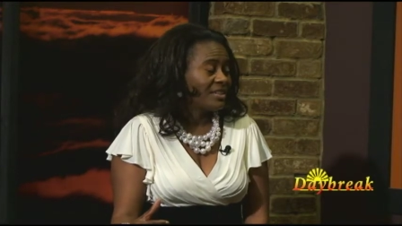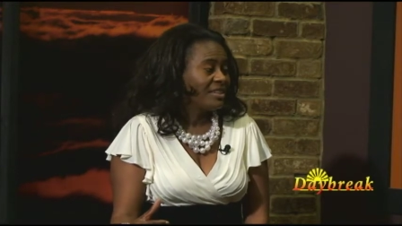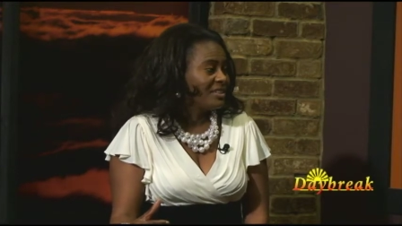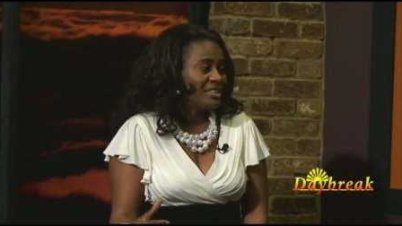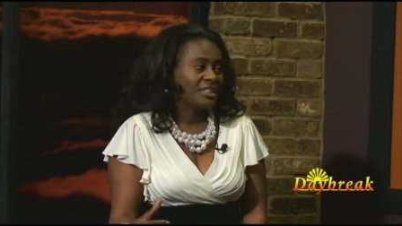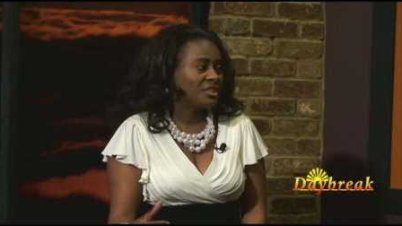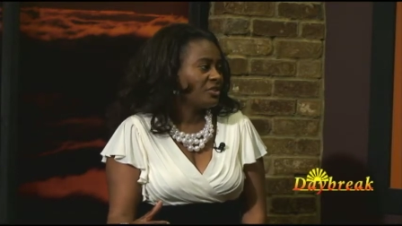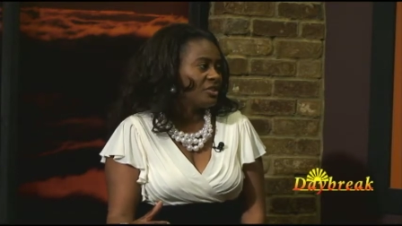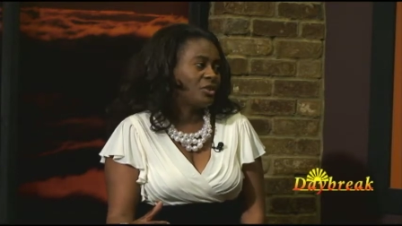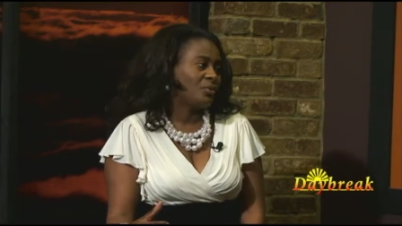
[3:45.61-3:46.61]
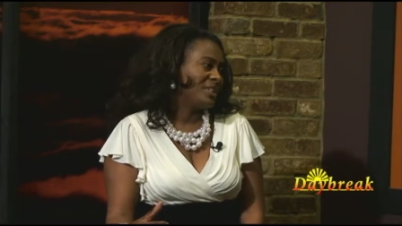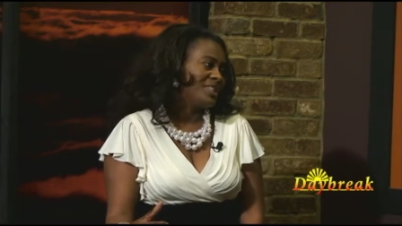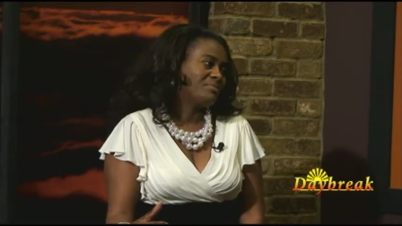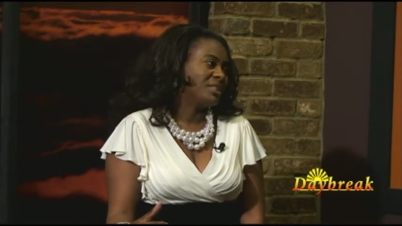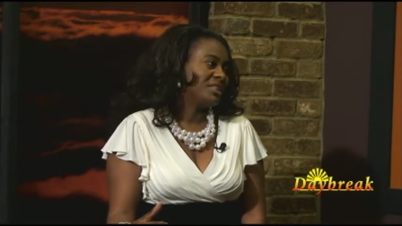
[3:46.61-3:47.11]
Mm-hmm. They said, There's no way
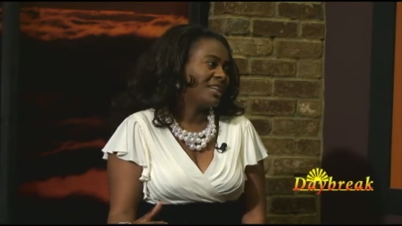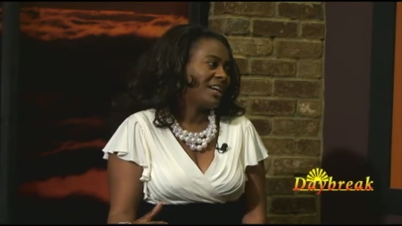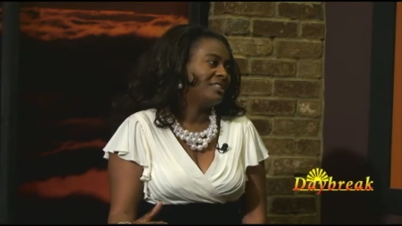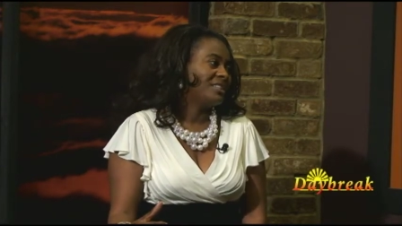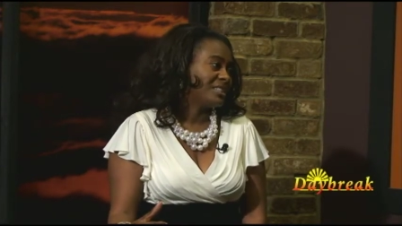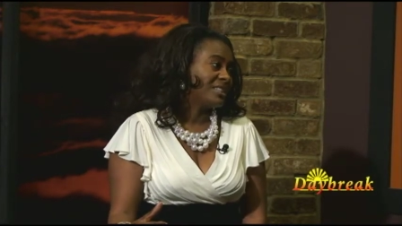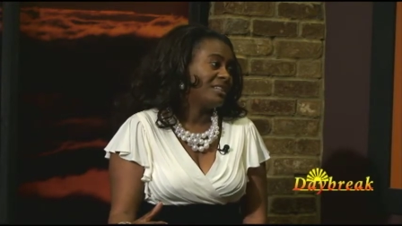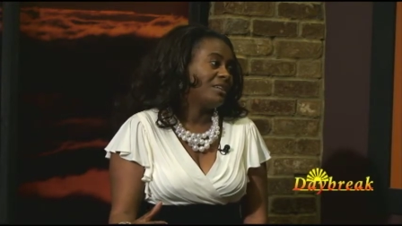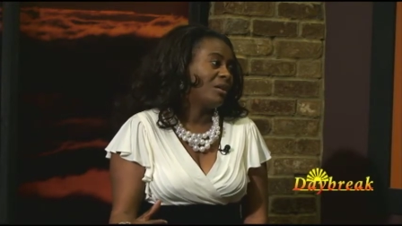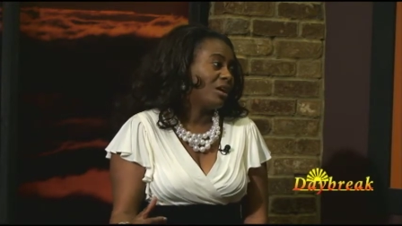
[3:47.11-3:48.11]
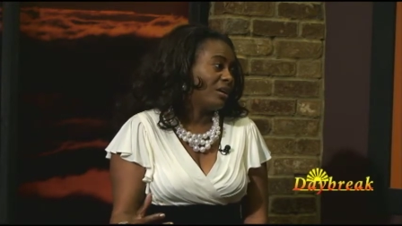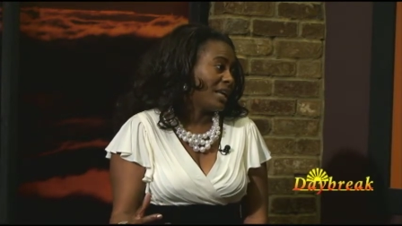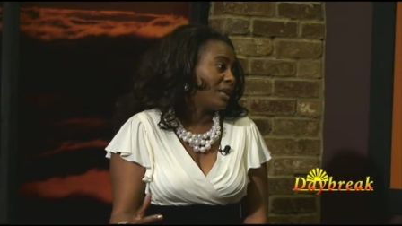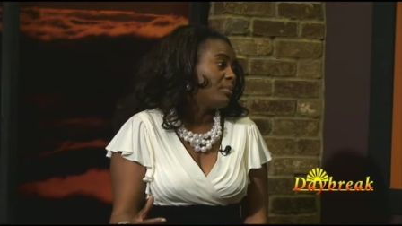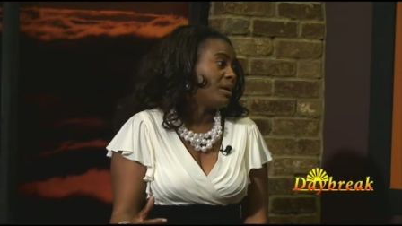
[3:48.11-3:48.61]
this much talent is in uh,
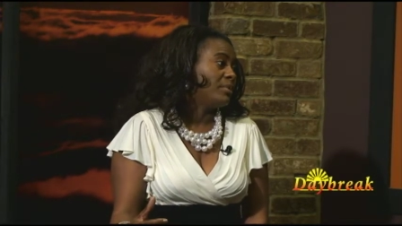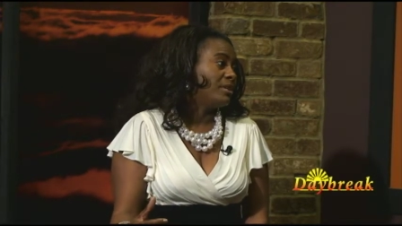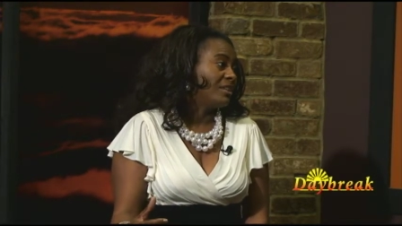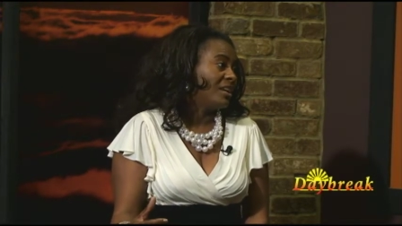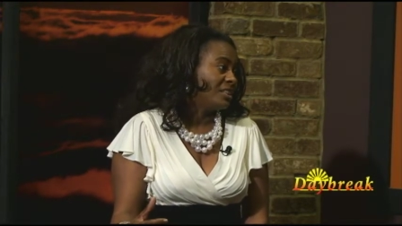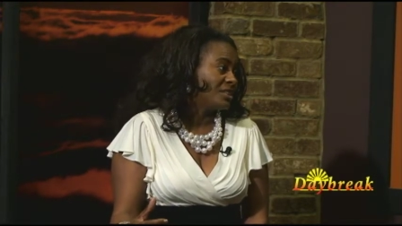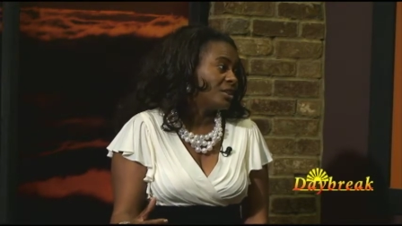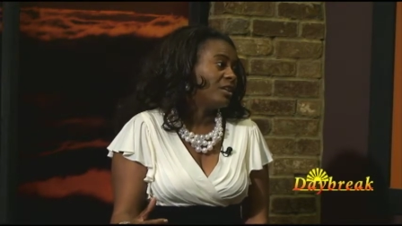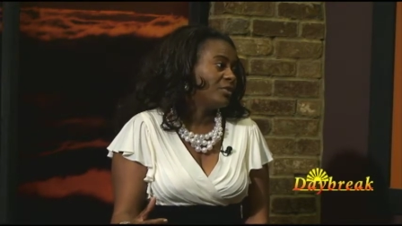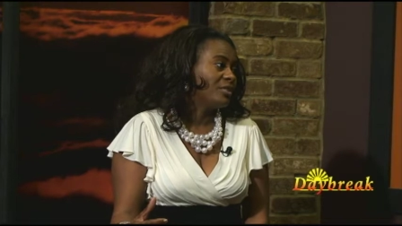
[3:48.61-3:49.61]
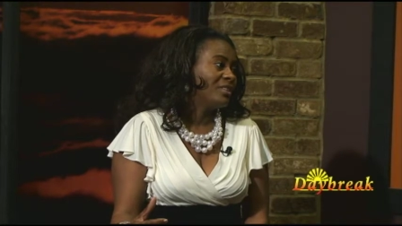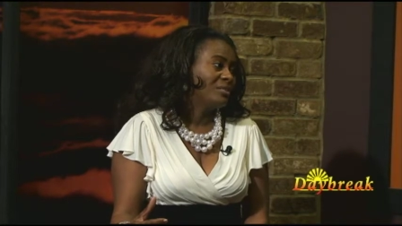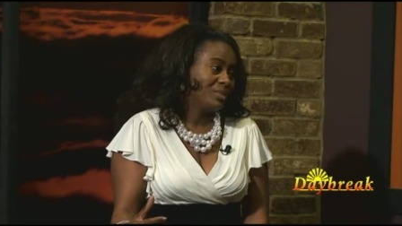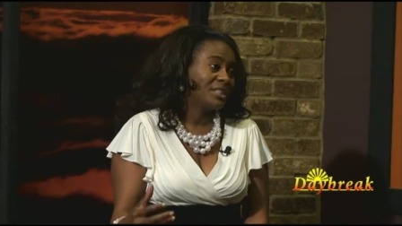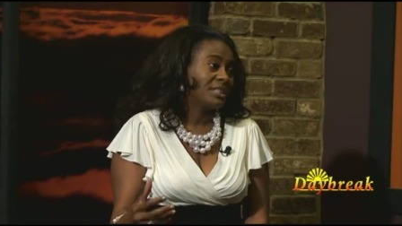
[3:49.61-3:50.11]
Alabama undiscovered,
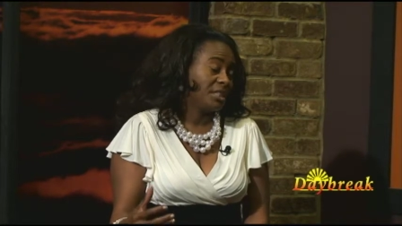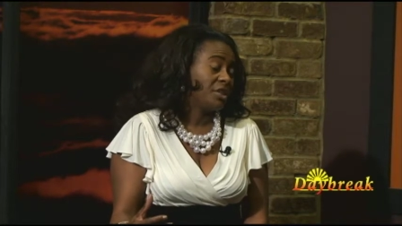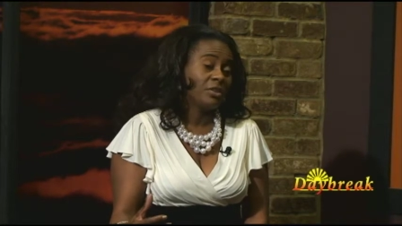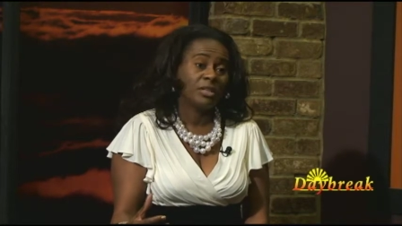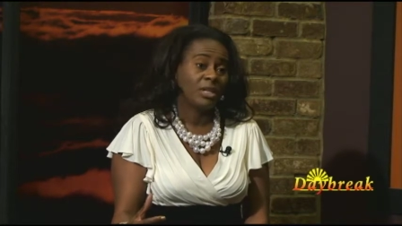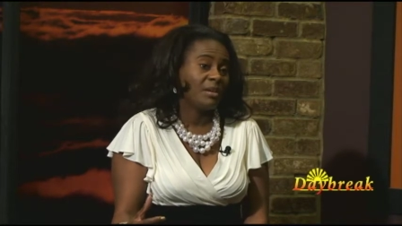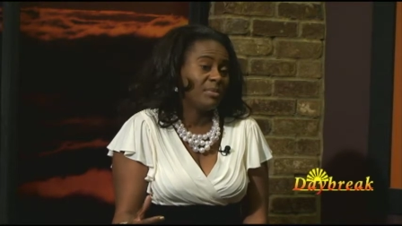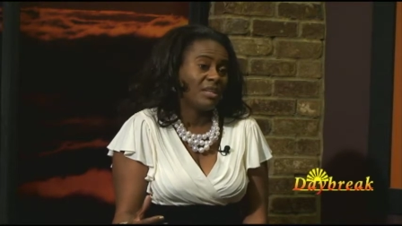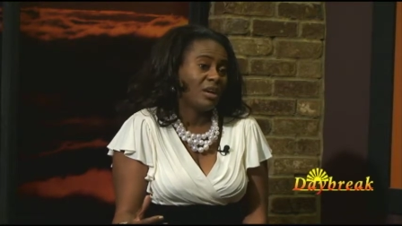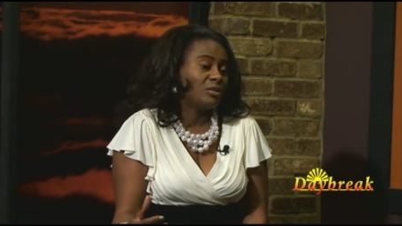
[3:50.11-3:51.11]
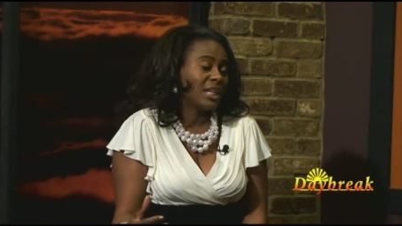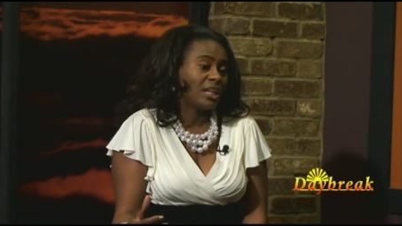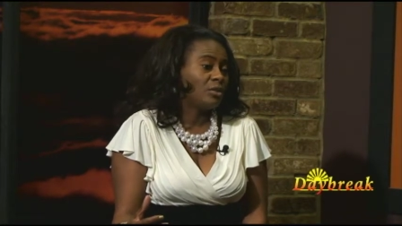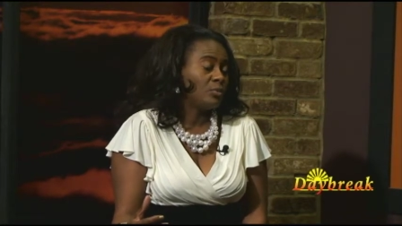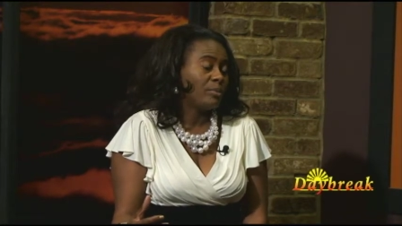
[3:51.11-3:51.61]
but it's here. And I mean, not
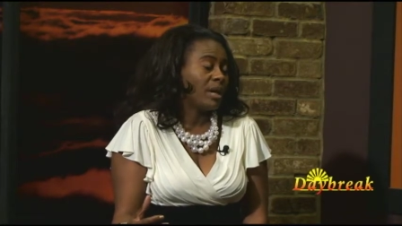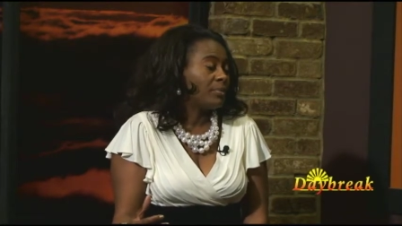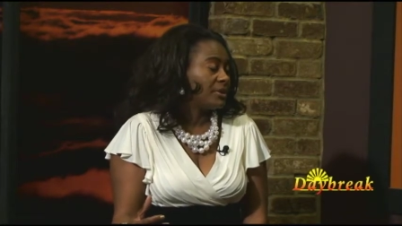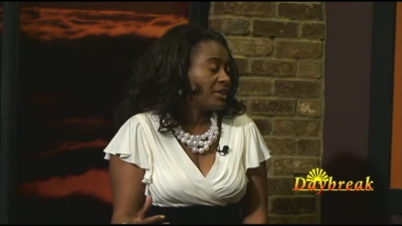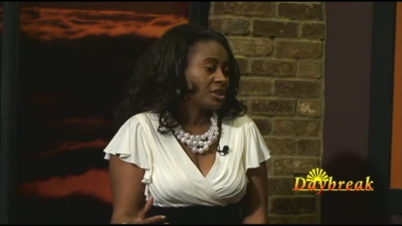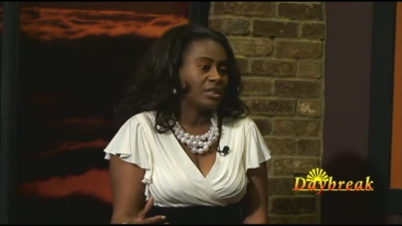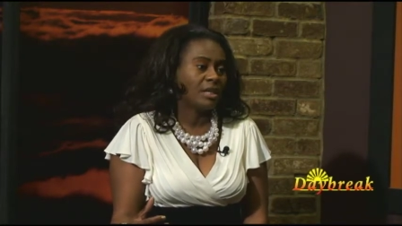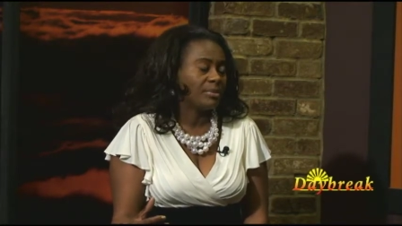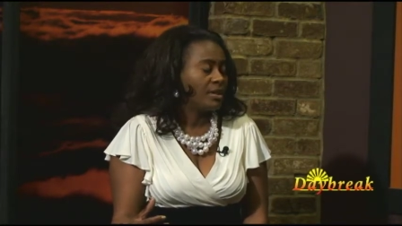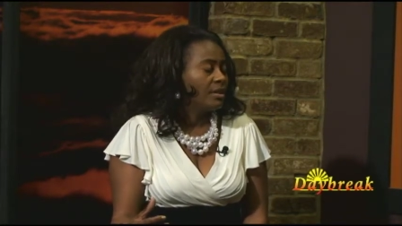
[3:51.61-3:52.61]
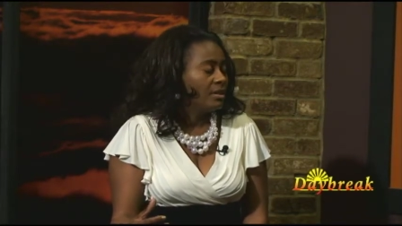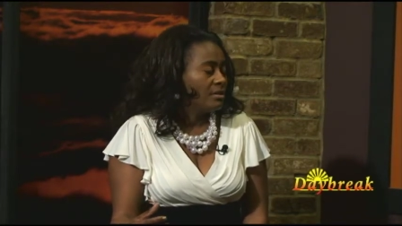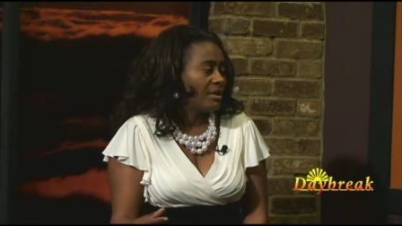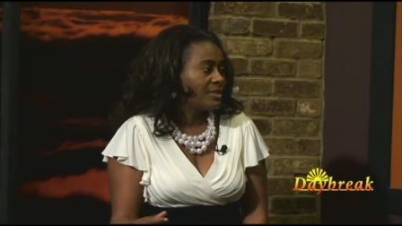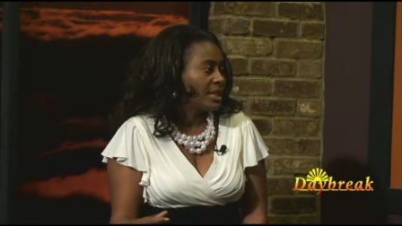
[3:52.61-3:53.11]
only with my production company,
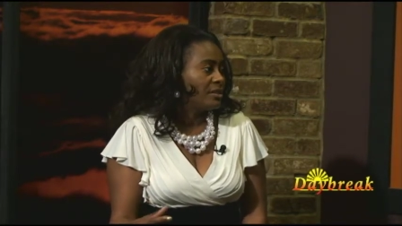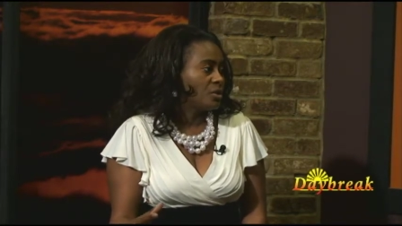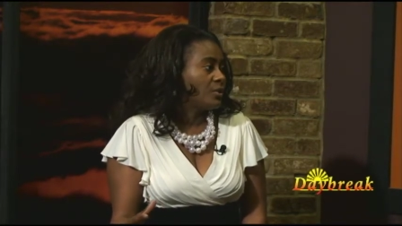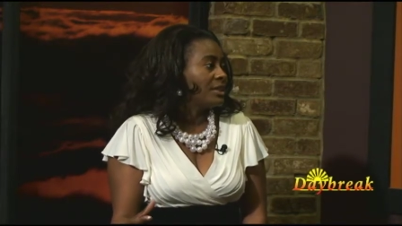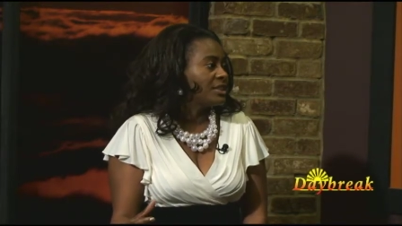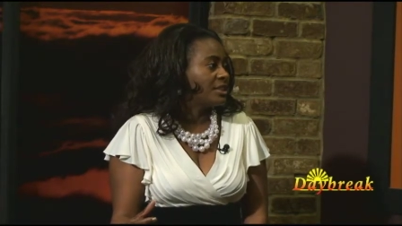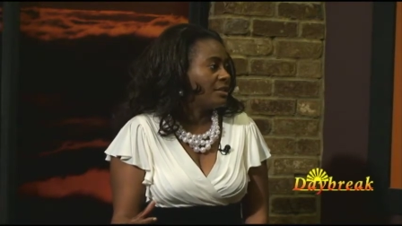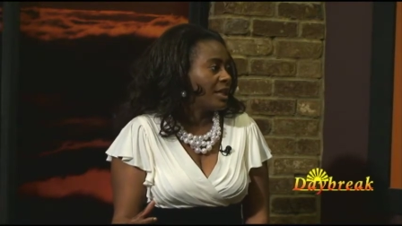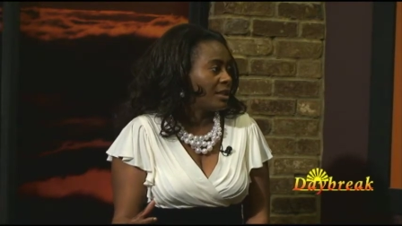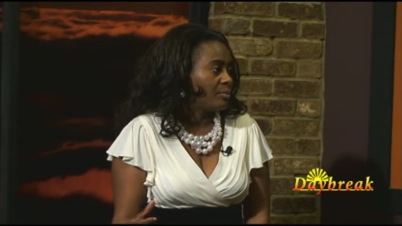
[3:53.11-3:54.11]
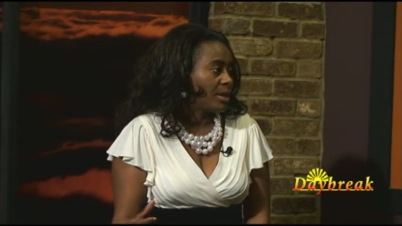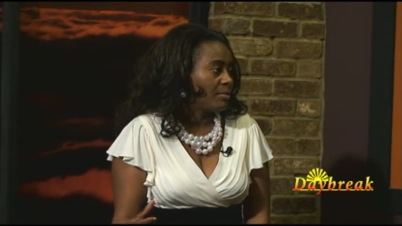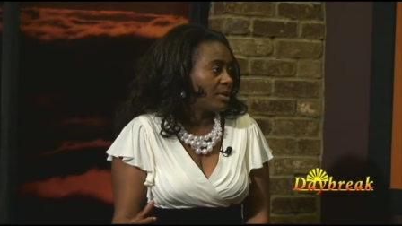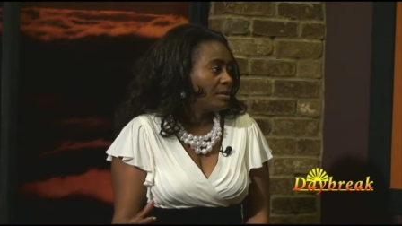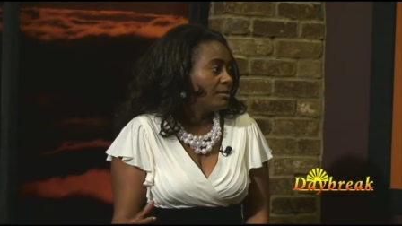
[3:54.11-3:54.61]
you have talent throughout the state of Alabama,